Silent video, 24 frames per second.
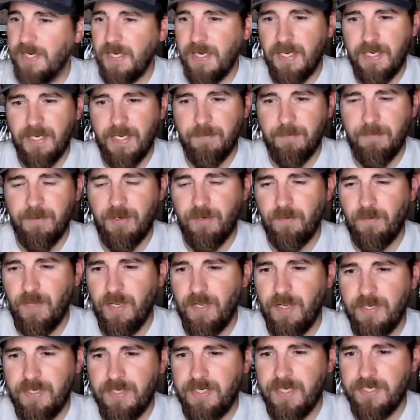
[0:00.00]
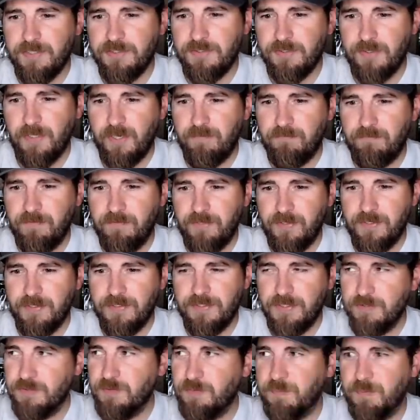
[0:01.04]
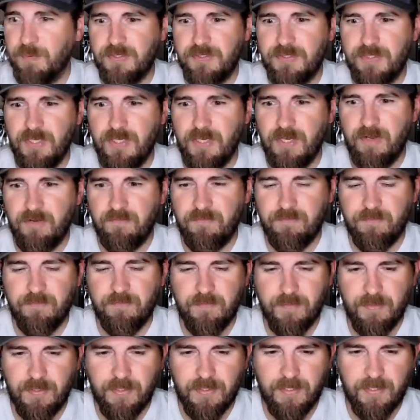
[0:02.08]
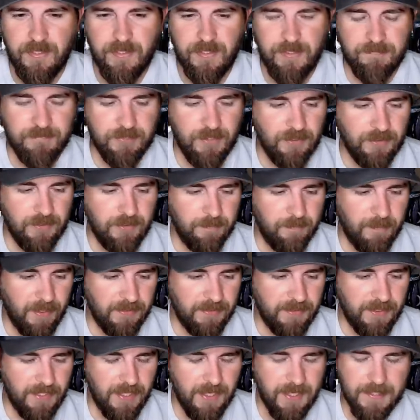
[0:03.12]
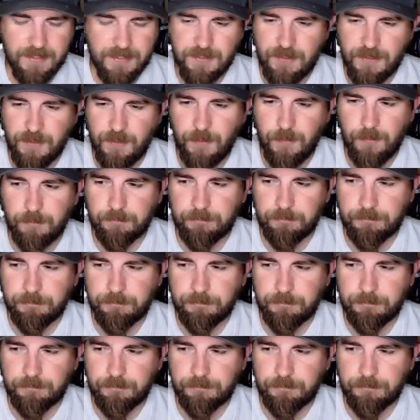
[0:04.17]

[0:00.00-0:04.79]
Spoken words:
And I'm not going to lie, I didn't catch a lot of fish. It was pretty tough. I've talked about that, so